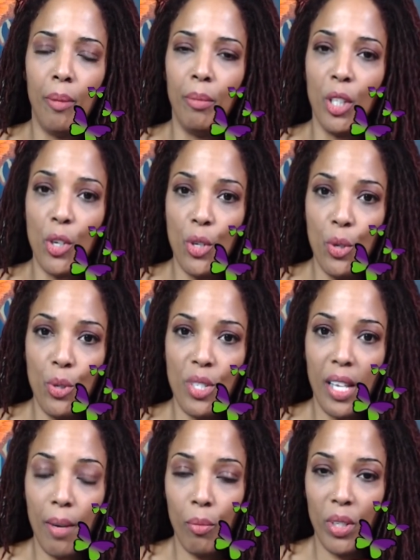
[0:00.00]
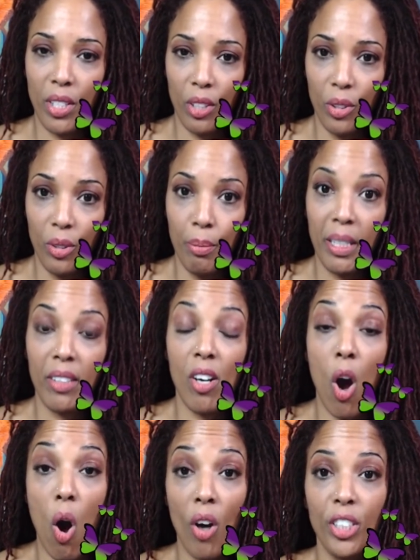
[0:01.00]
use them with a little bit of
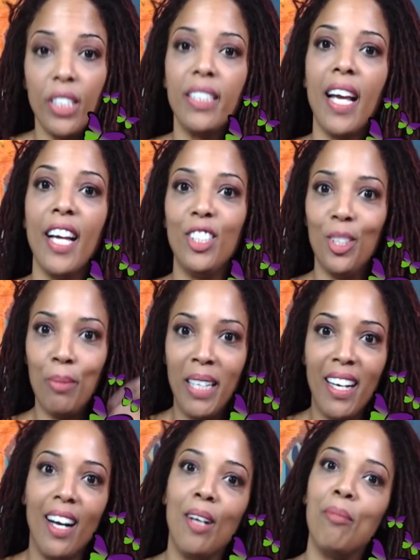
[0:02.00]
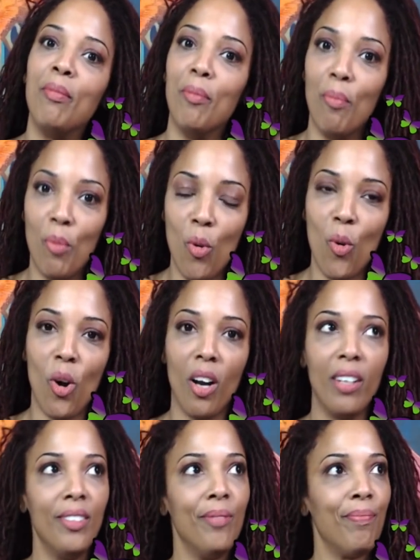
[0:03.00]
caution as you become
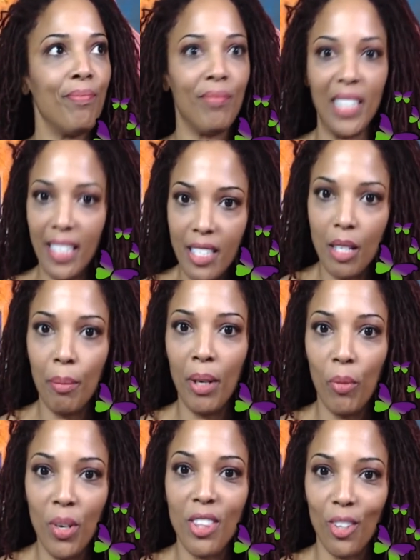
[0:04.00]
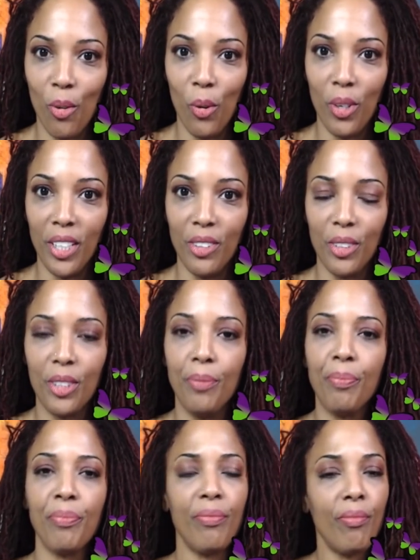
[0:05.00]
more intimate with the oils.
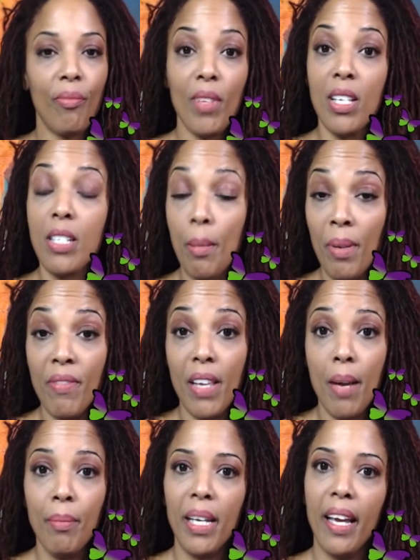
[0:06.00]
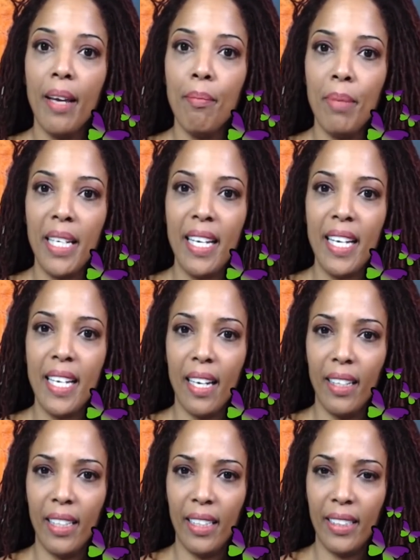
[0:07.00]
Some of them can be
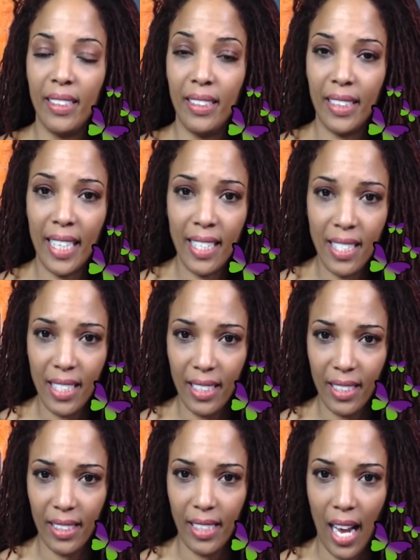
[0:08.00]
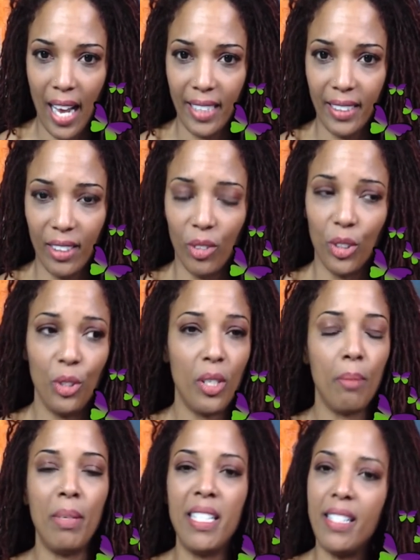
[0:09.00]
skin sensitizing, or you
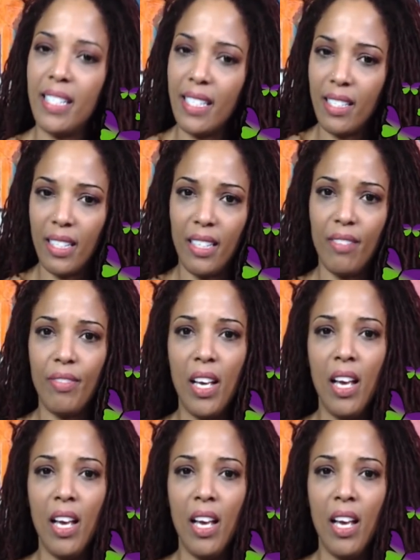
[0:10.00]
can be sensitive